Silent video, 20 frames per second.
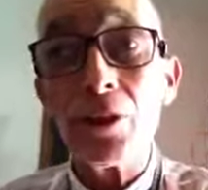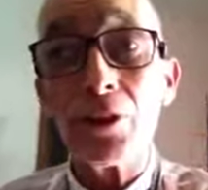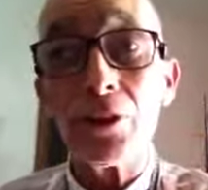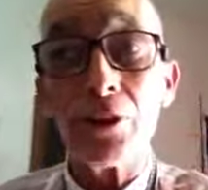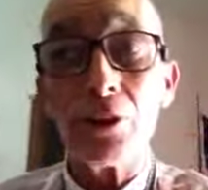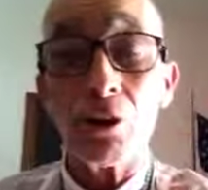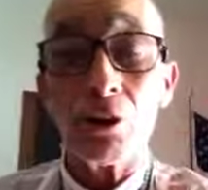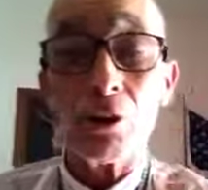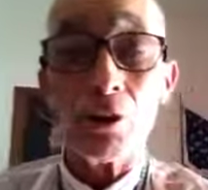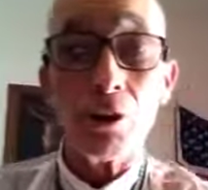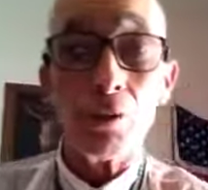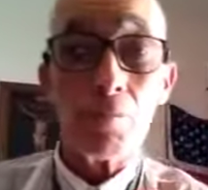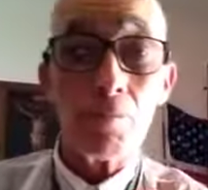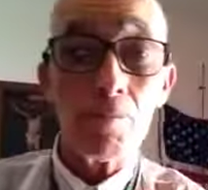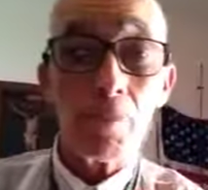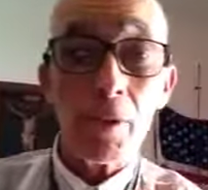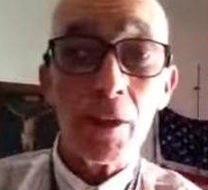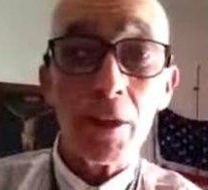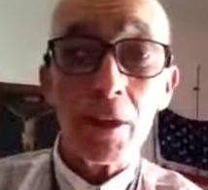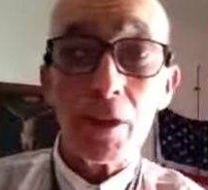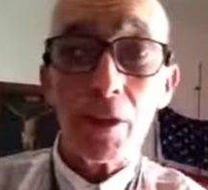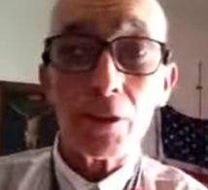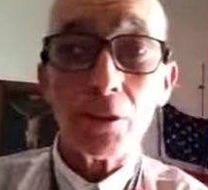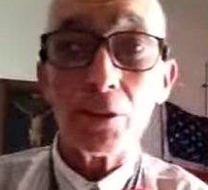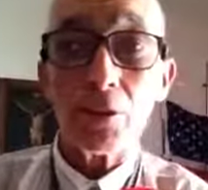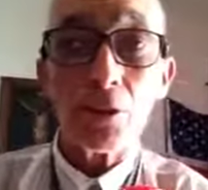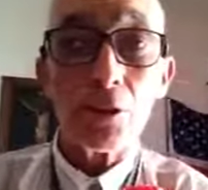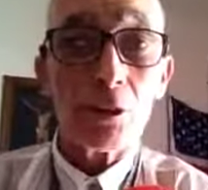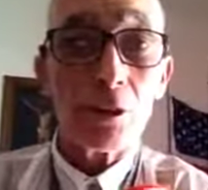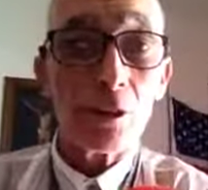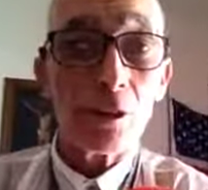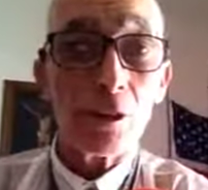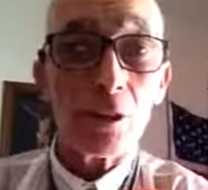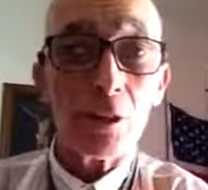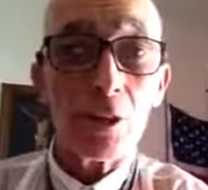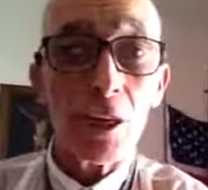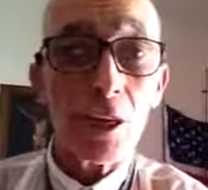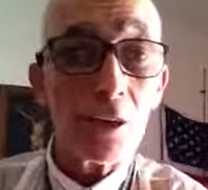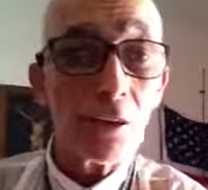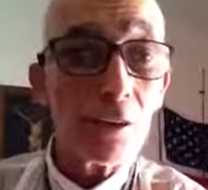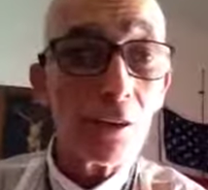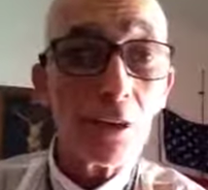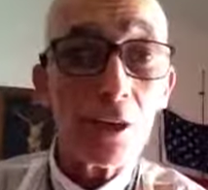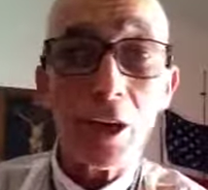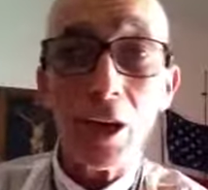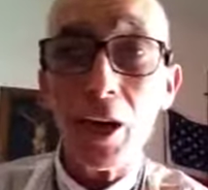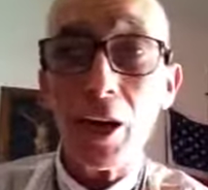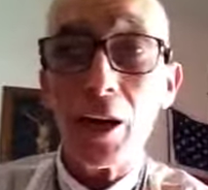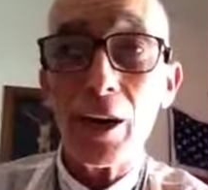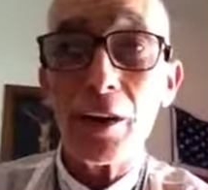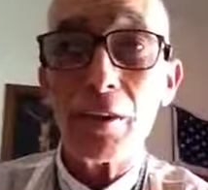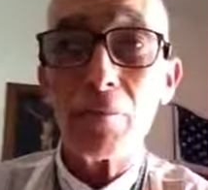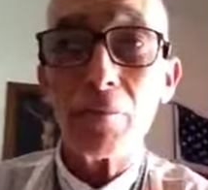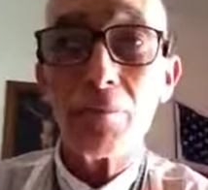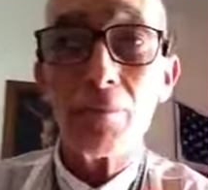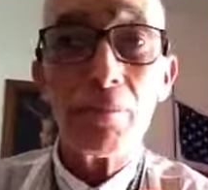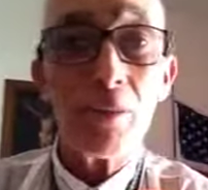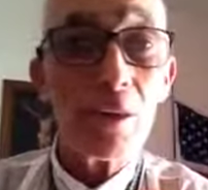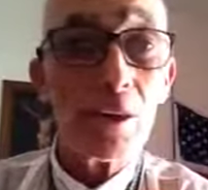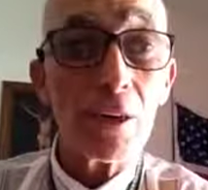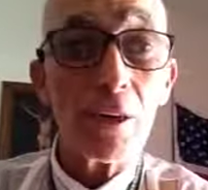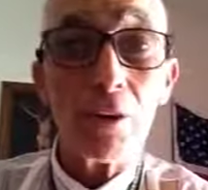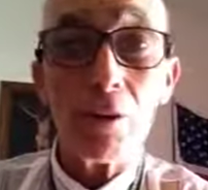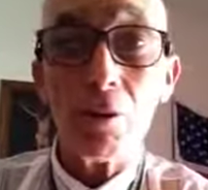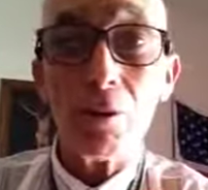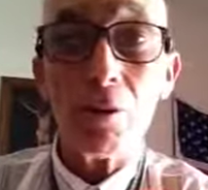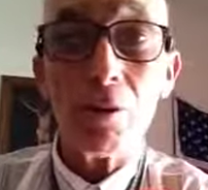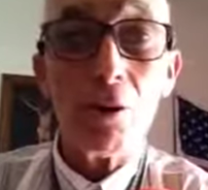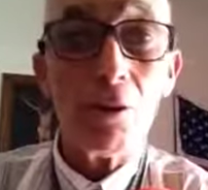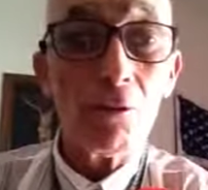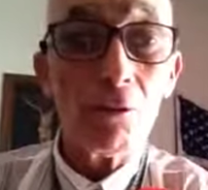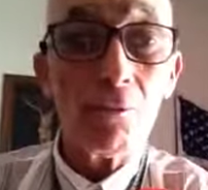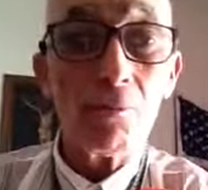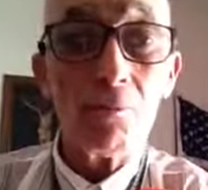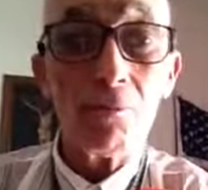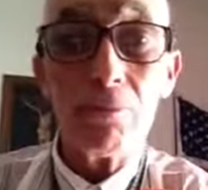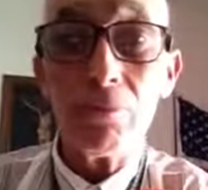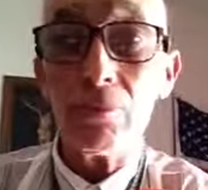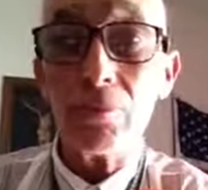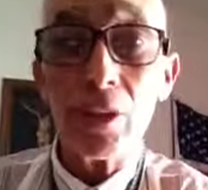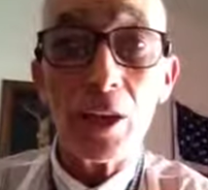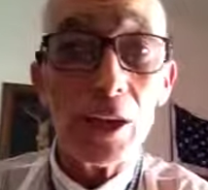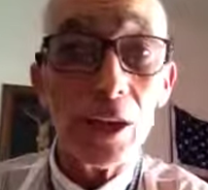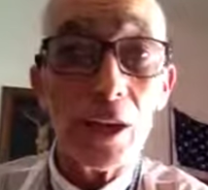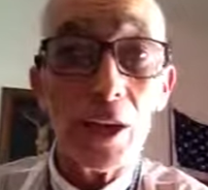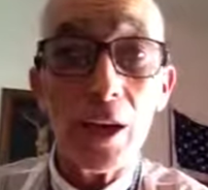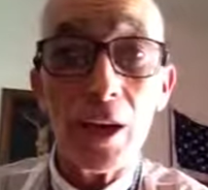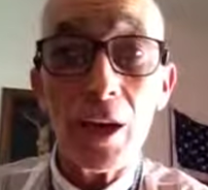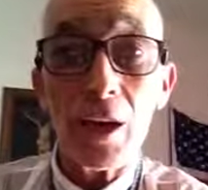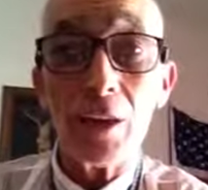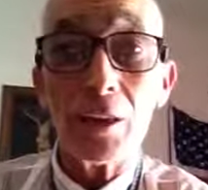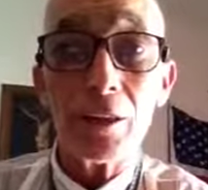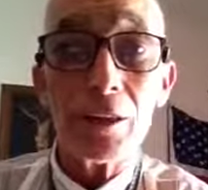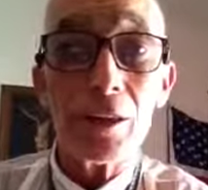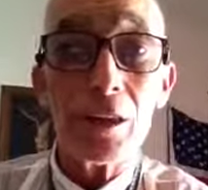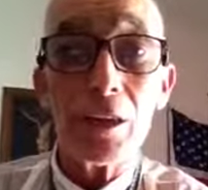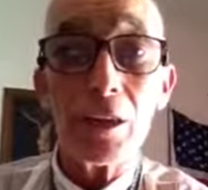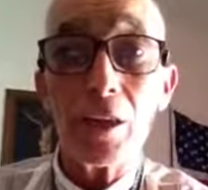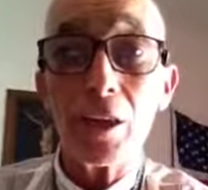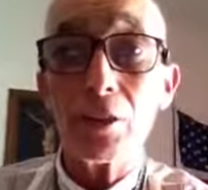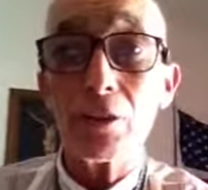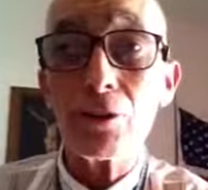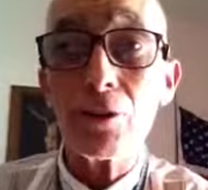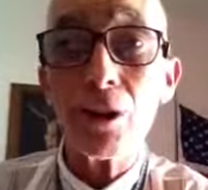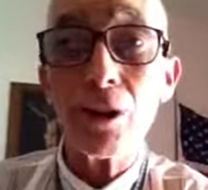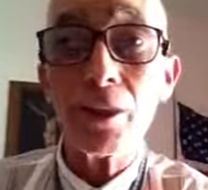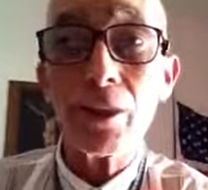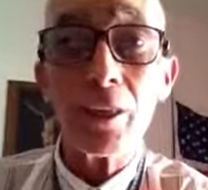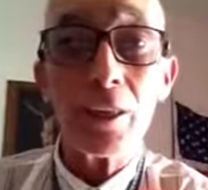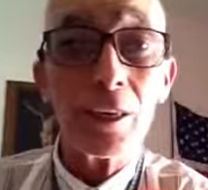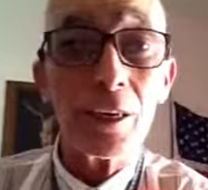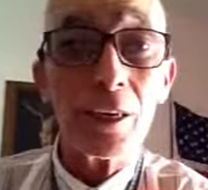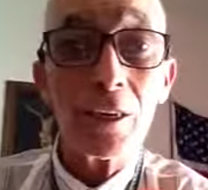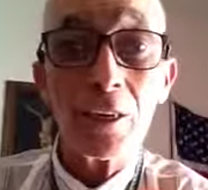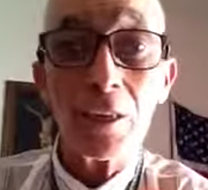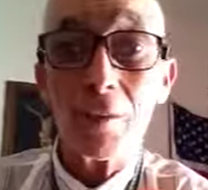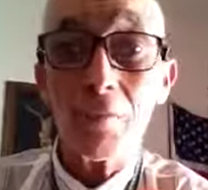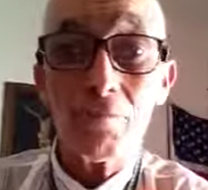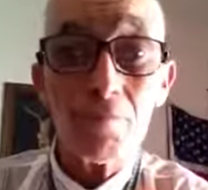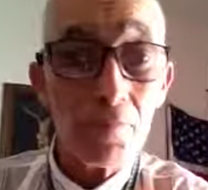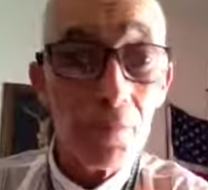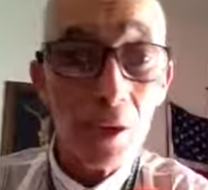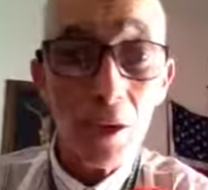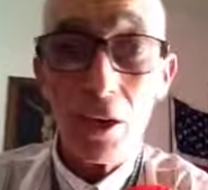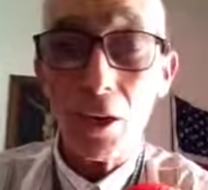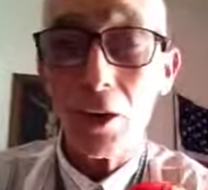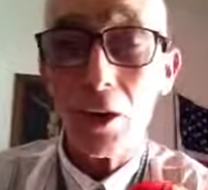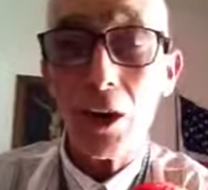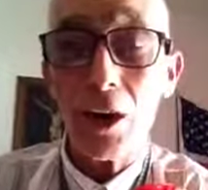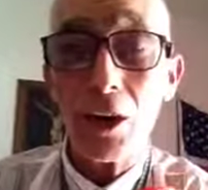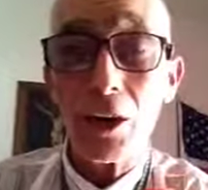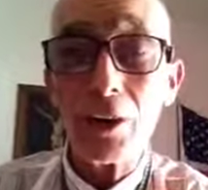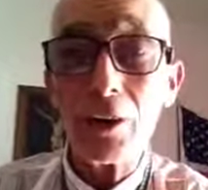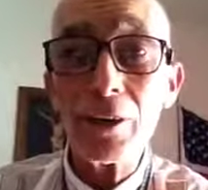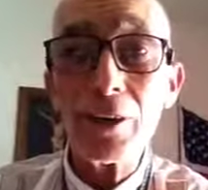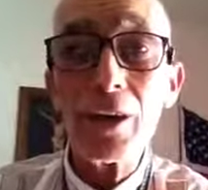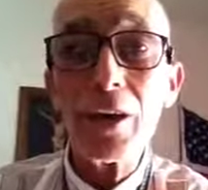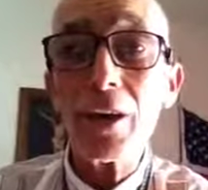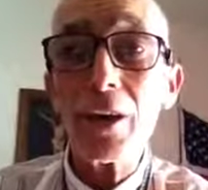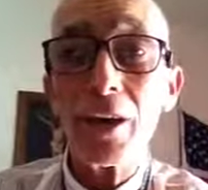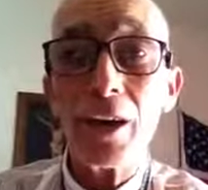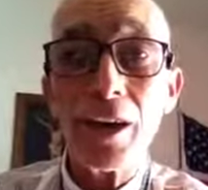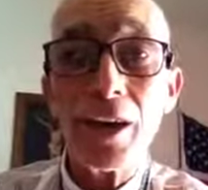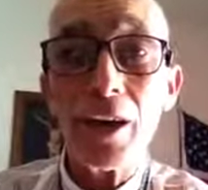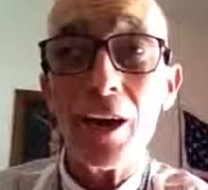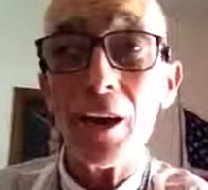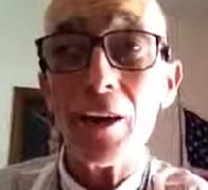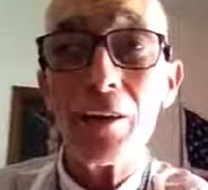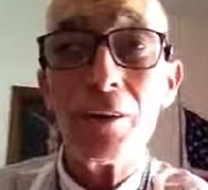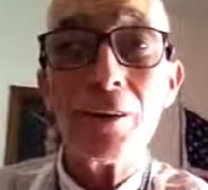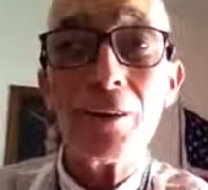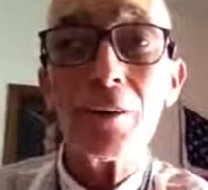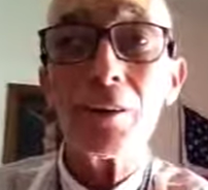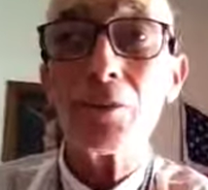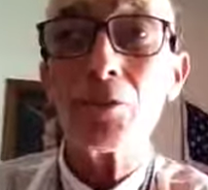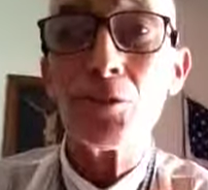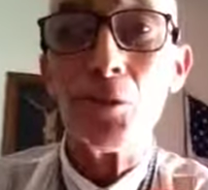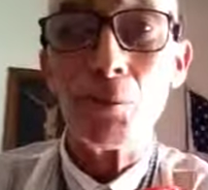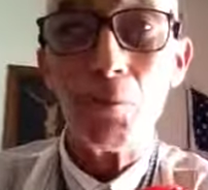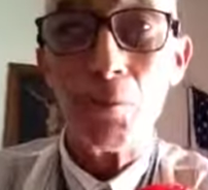your your little car uh, of uh, electronic car and to